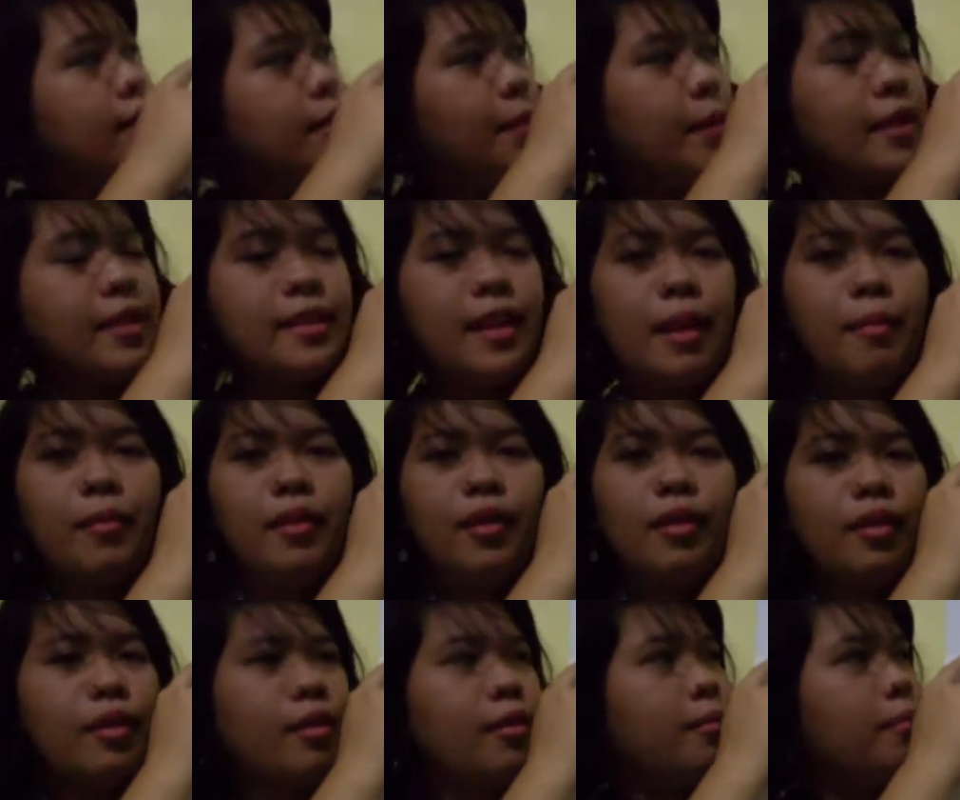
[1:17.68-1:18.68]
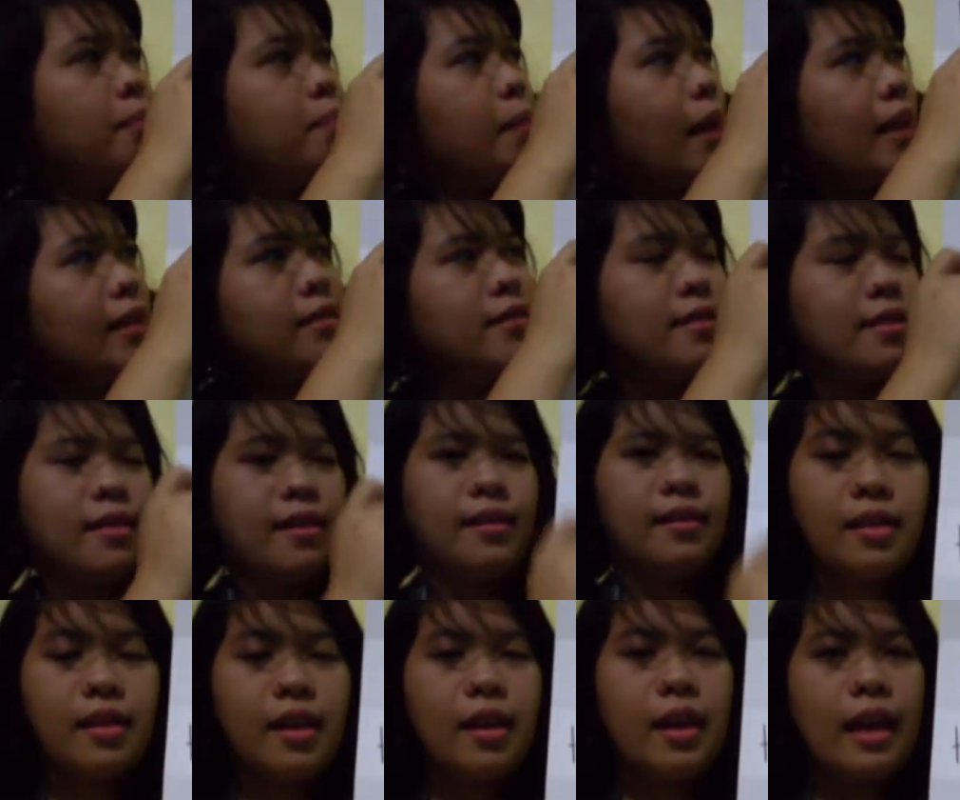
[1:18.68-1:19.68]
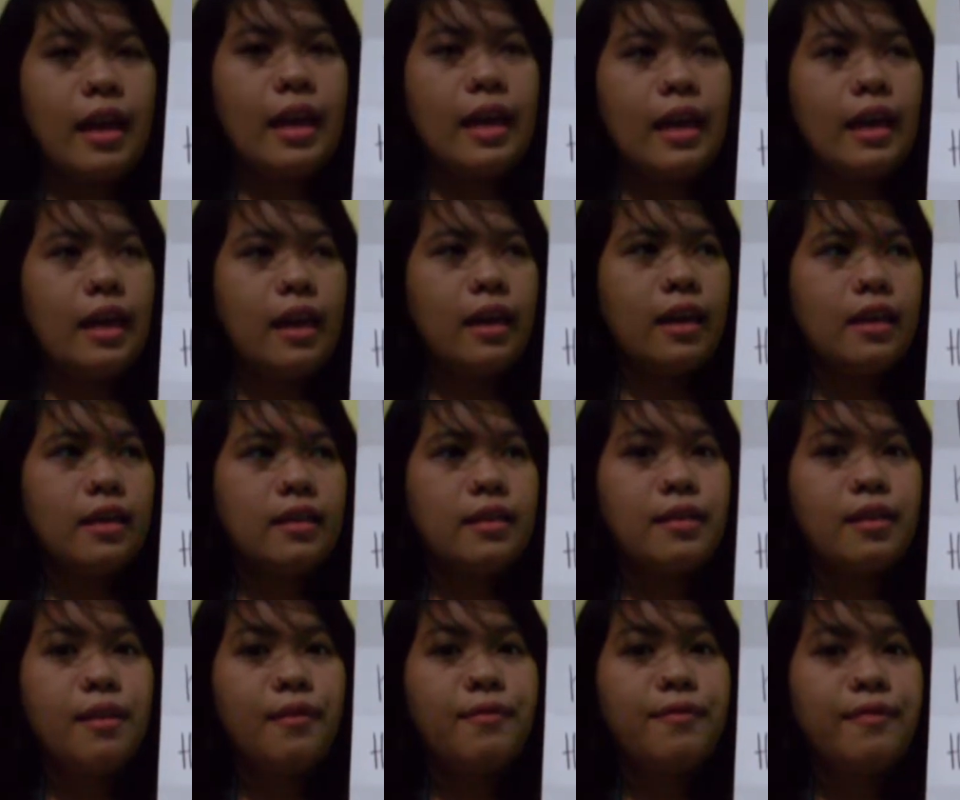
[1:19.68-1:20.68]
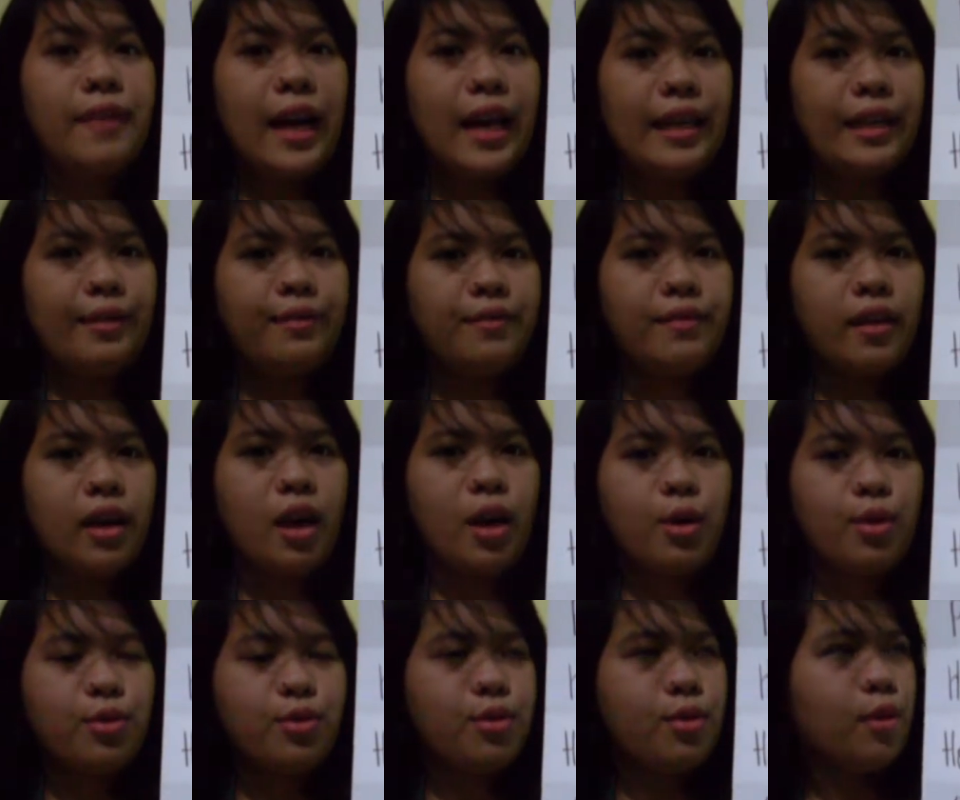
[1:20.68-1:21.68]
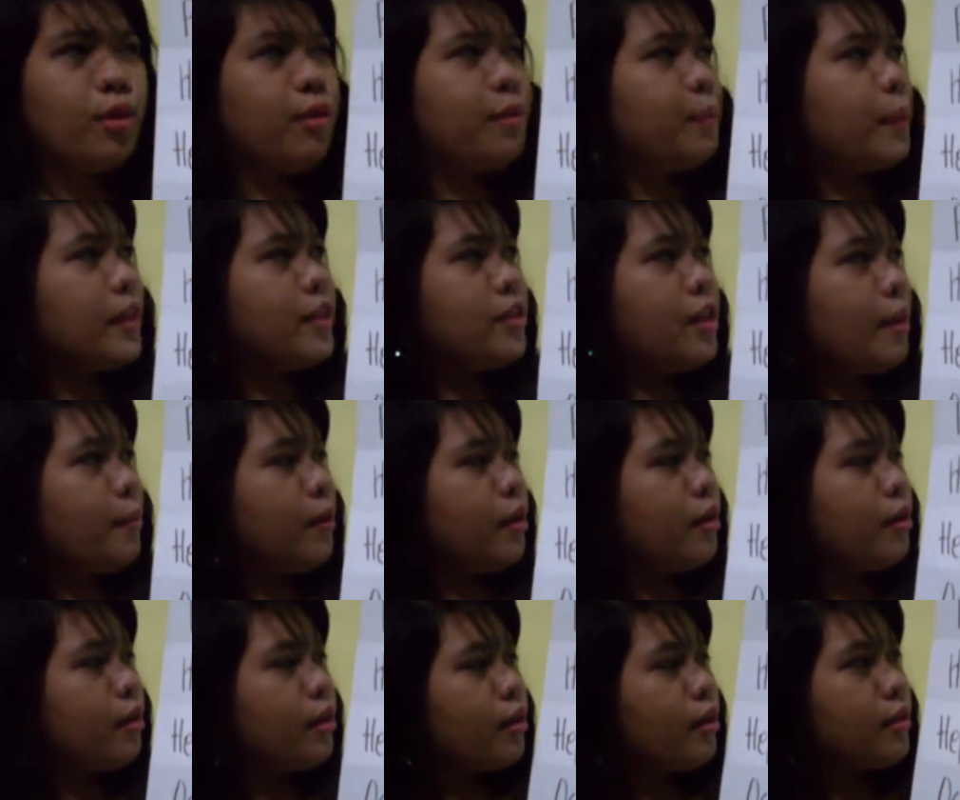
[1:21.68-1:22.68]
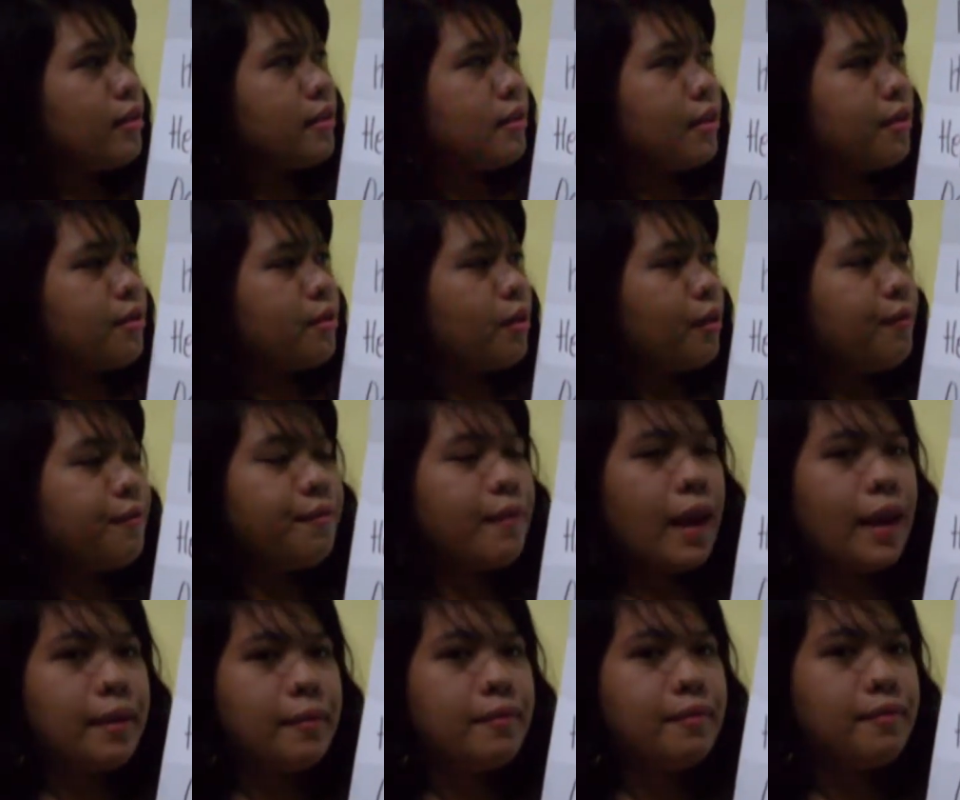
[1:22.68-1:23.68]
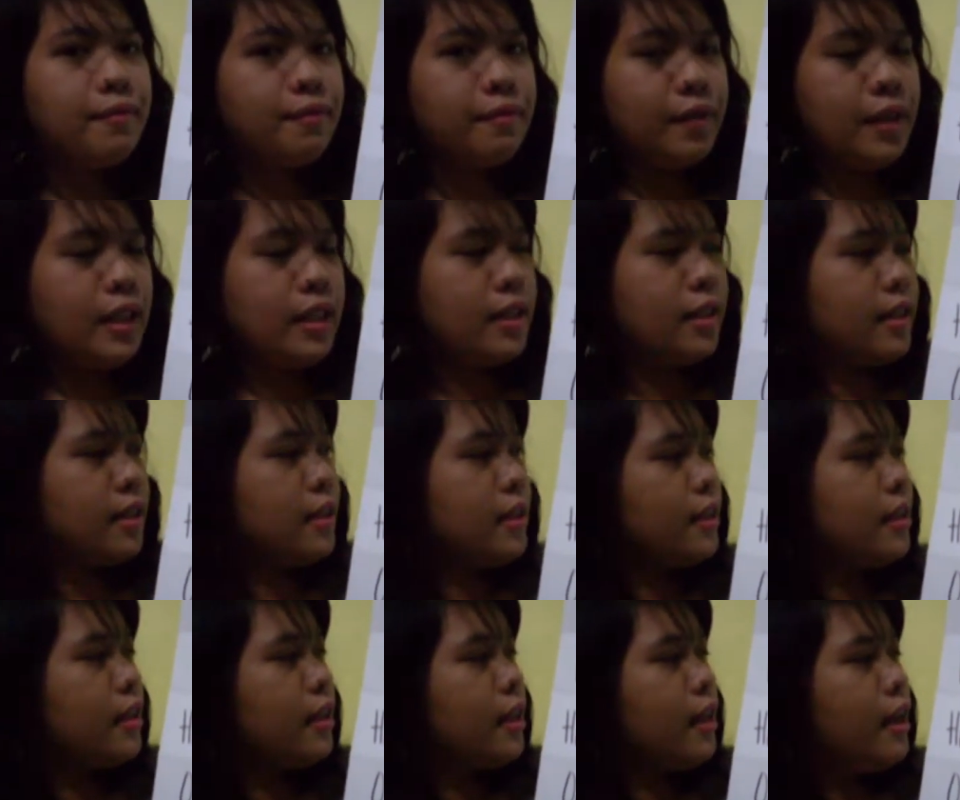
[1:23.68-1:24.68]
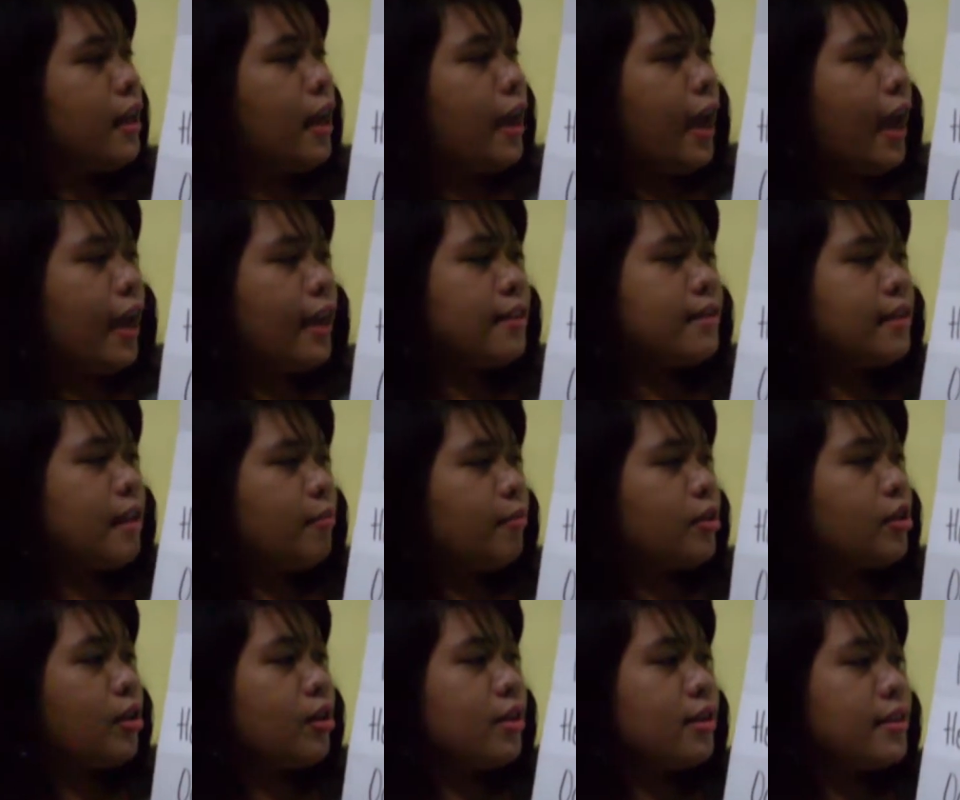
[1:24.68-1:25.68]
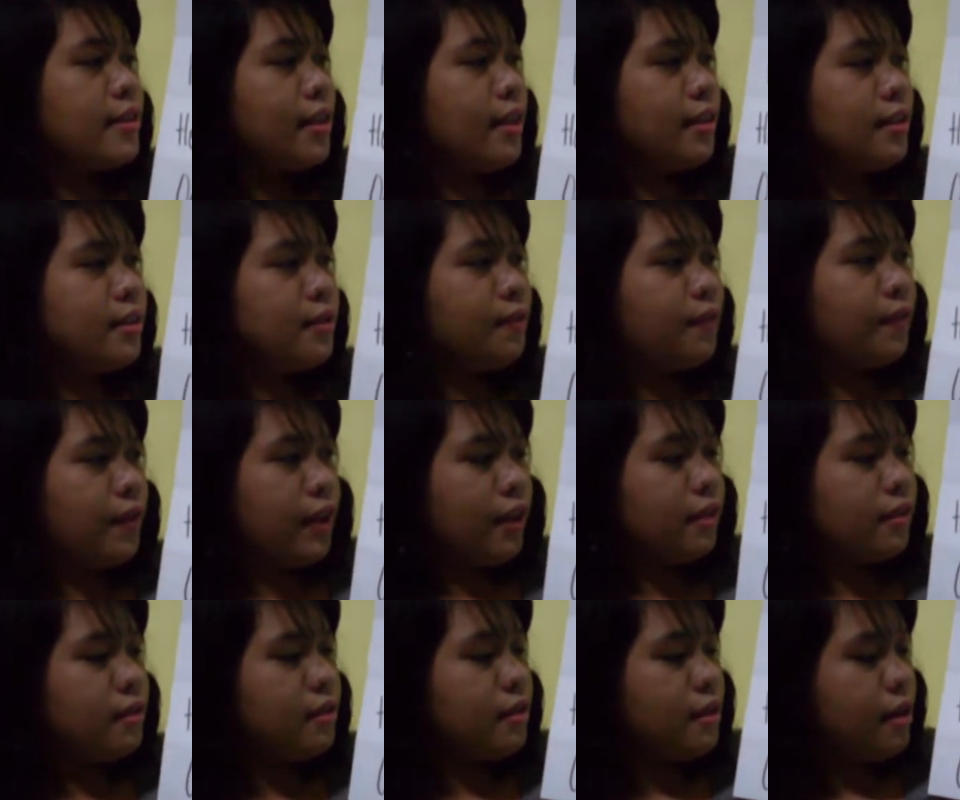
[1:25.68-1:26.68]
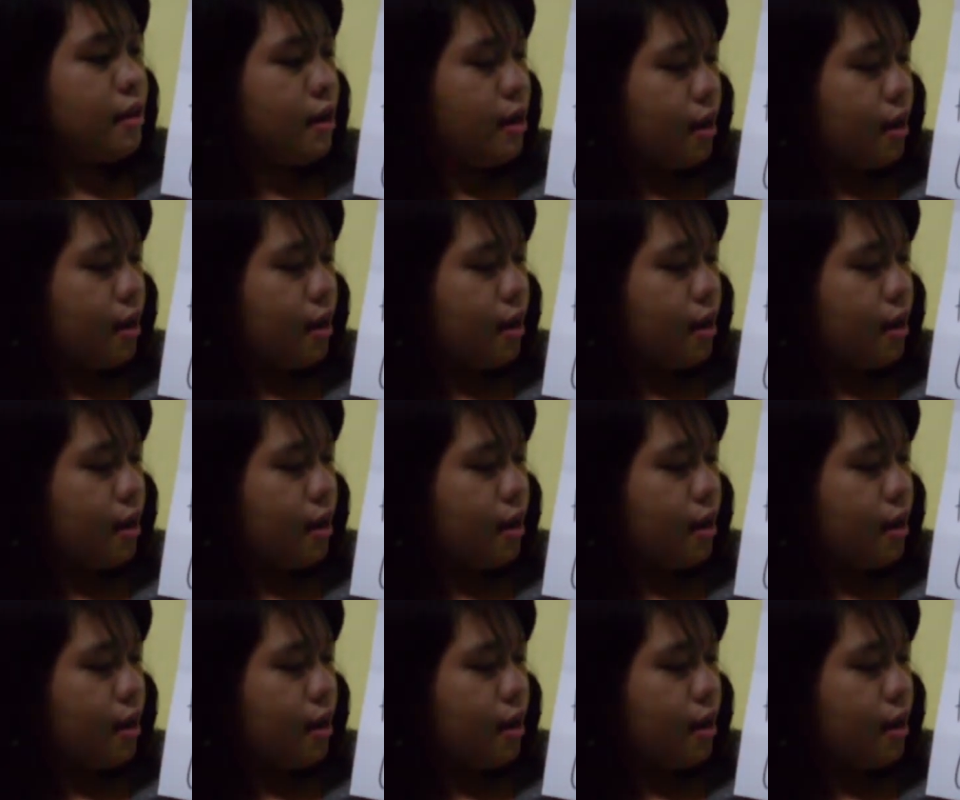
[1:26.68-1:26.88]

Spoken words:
The pentameter, penta, is 5. So pentameter consists of 5 feet. Hexameter, 6 feet.